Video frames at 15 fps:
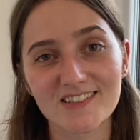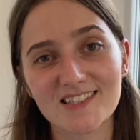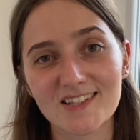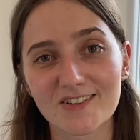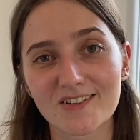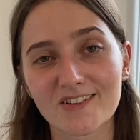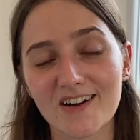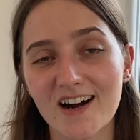so
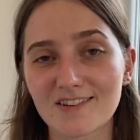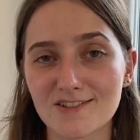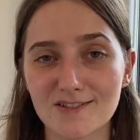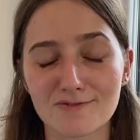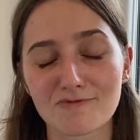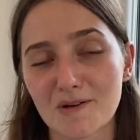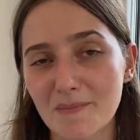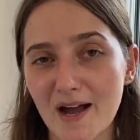I'll just
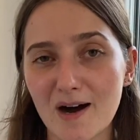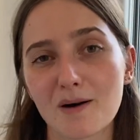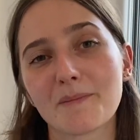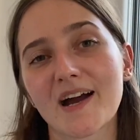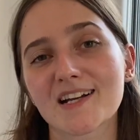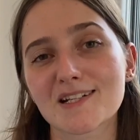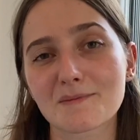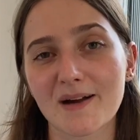rip out
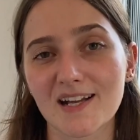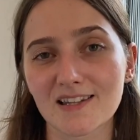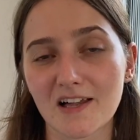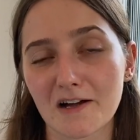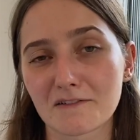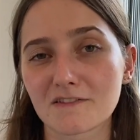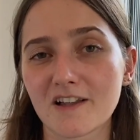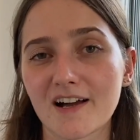back to my
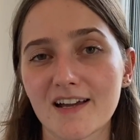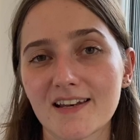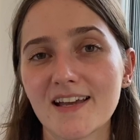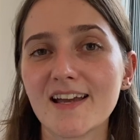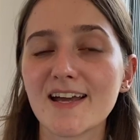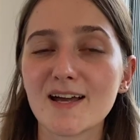lifeline,